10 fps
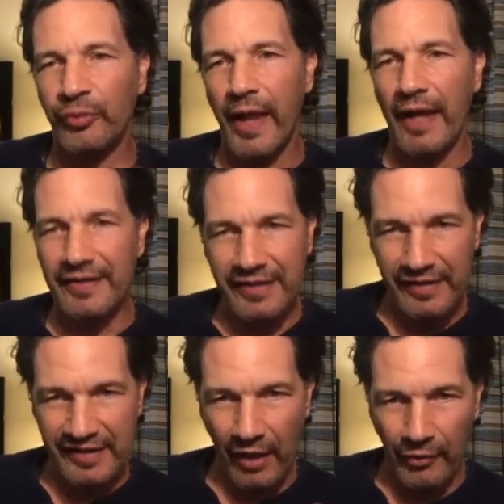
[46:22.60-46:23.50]
we got into
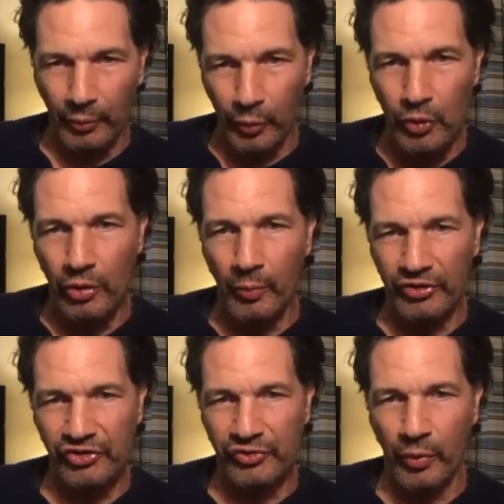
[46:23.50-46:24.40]
this other room,
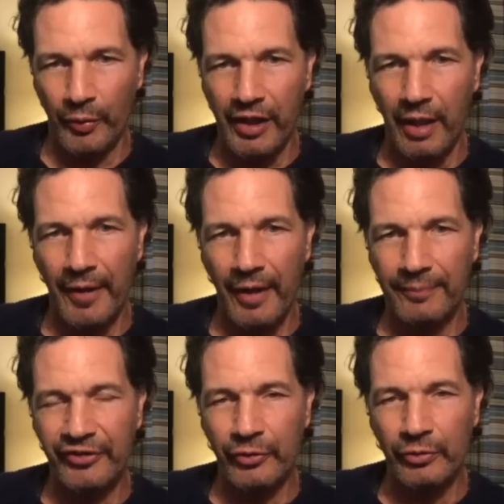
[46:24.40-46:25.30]
which is where we're coming up
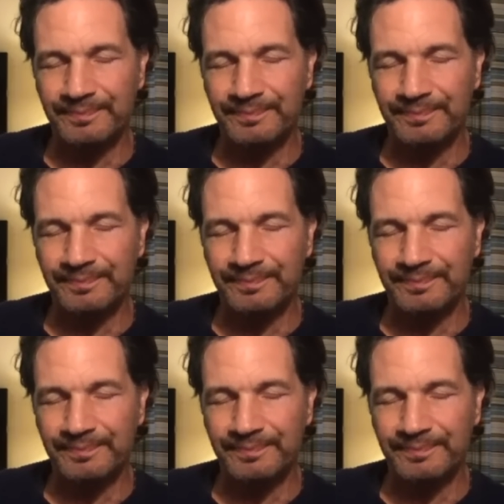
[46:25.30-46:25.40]
to,